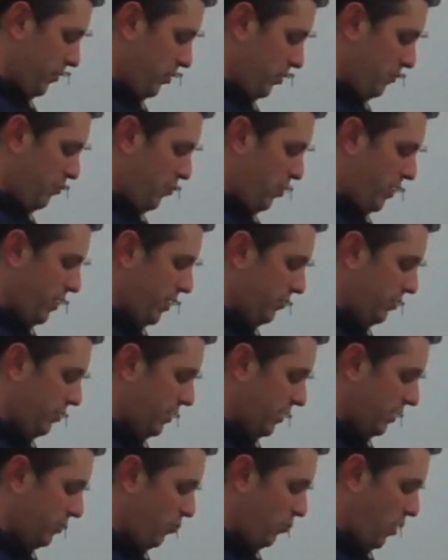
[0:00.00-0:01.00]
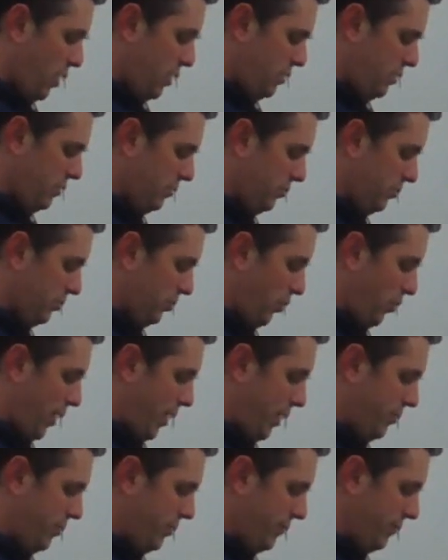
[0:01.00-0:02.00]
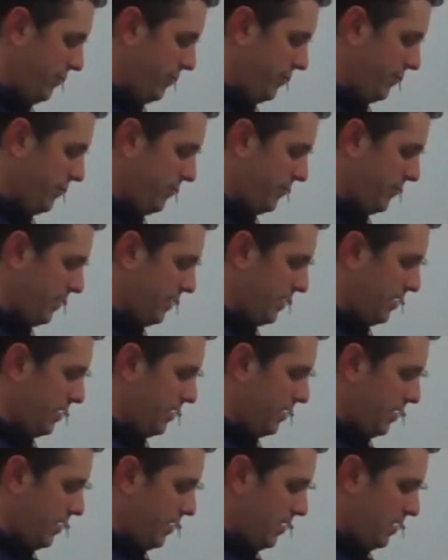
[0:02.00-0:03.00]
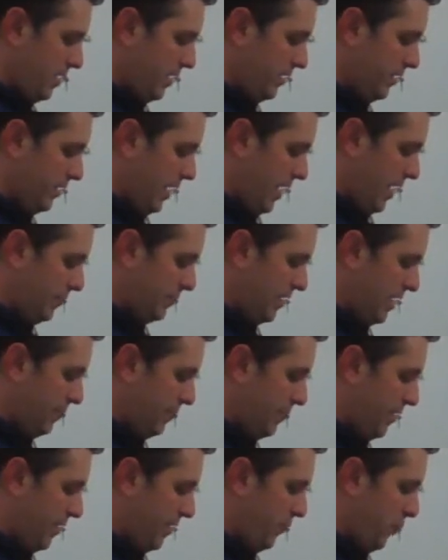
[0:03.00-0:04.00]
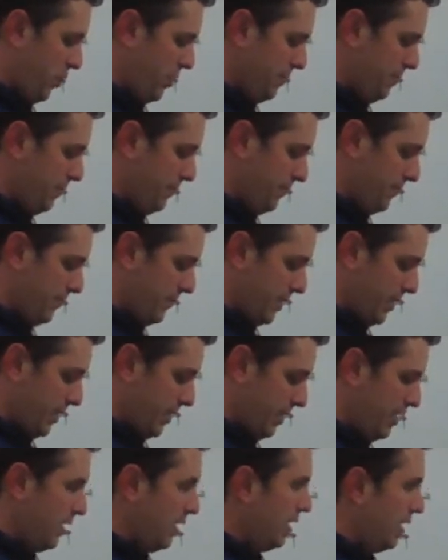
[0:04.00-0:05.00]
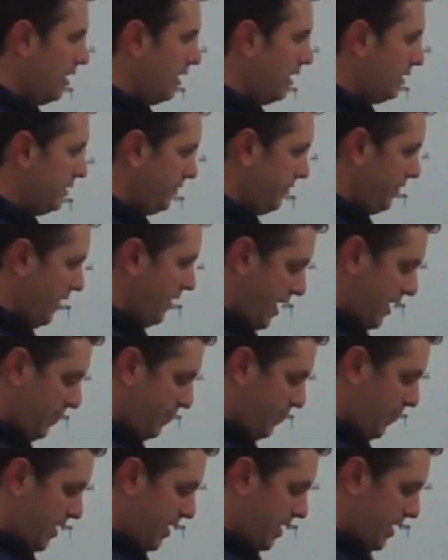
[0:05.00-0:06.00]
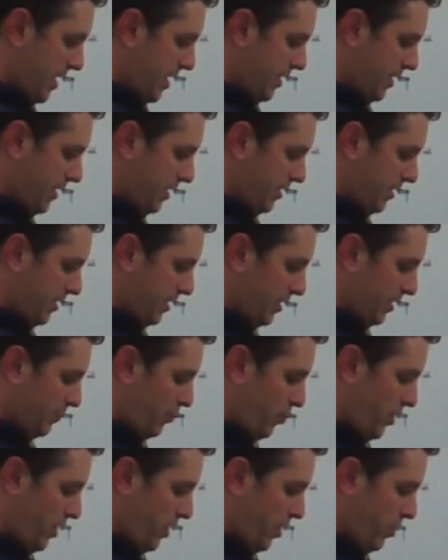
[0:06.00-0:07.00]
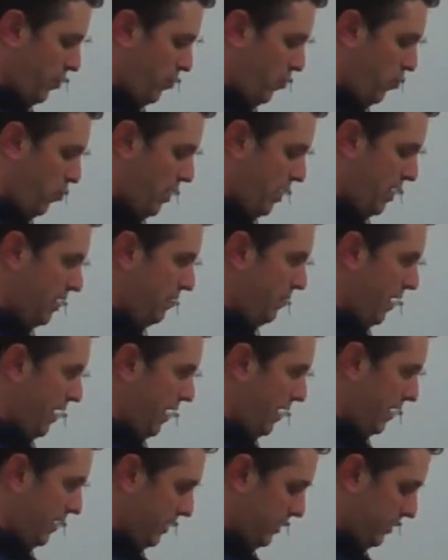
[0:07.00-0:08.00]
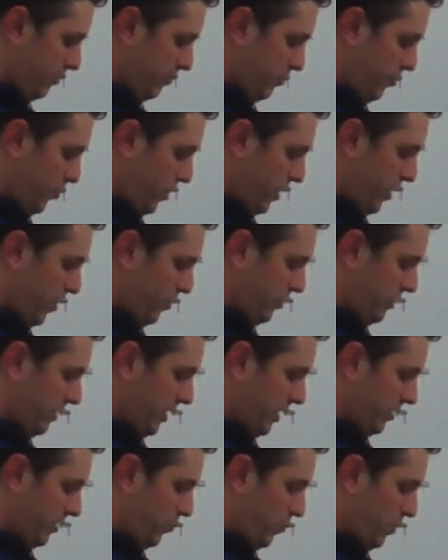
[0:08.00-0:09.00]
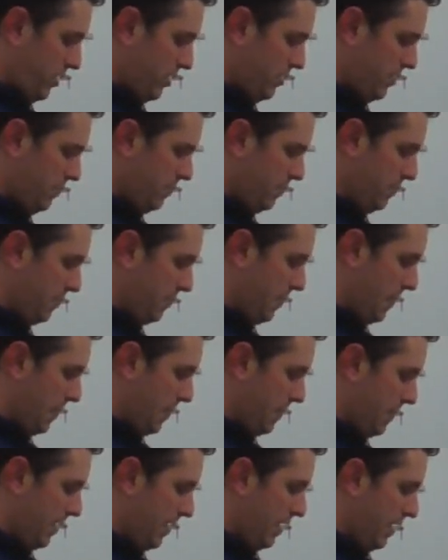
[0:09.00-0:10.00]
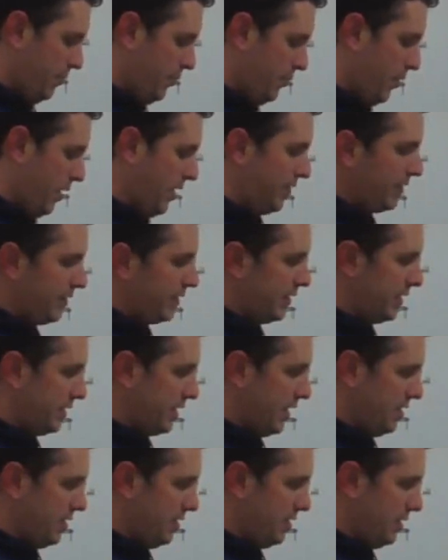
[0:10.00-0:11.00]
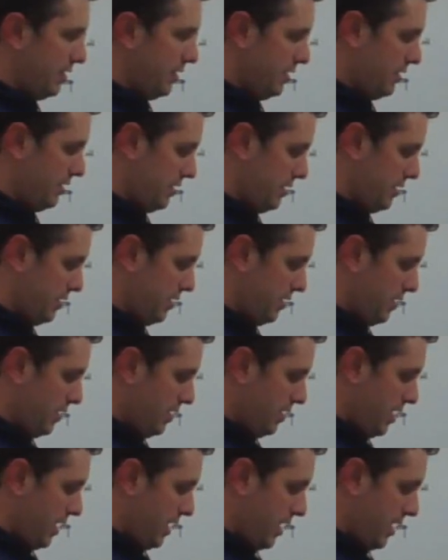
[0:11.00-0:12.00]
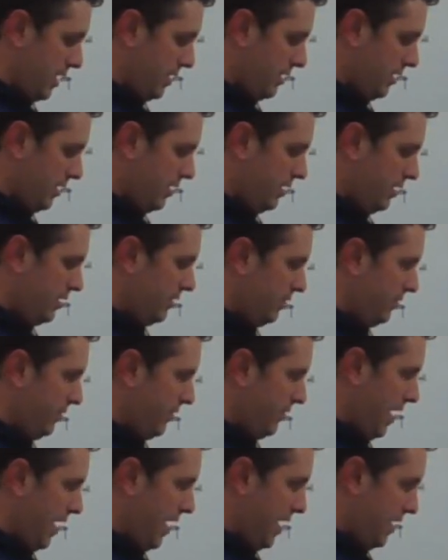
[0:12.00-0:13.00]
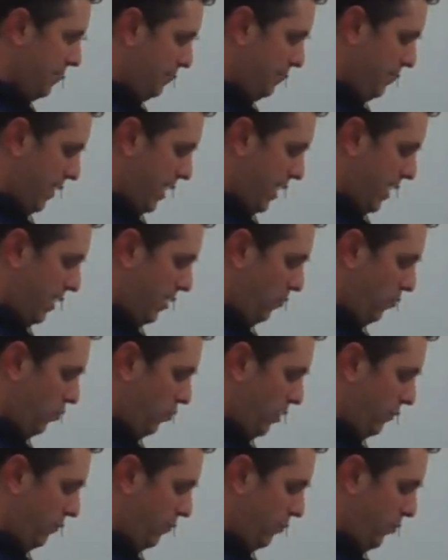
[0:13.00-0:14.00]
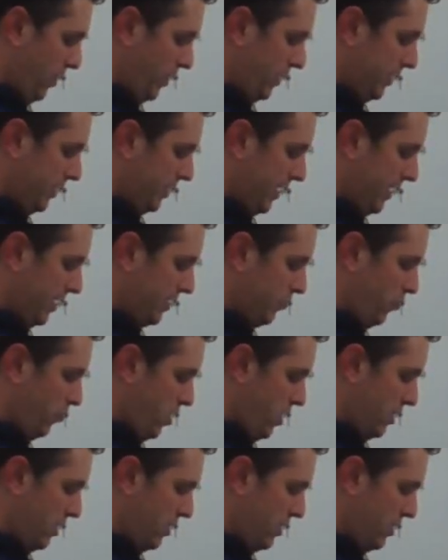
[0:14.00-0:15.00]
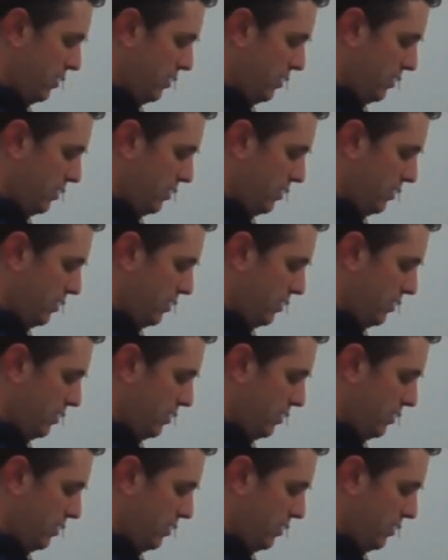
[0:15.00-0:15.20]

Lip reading: So 0.061 squared, right, times that by 4. Right, divide by the 6.01 minus 0.061 in parentheses there. And then divided by 1.61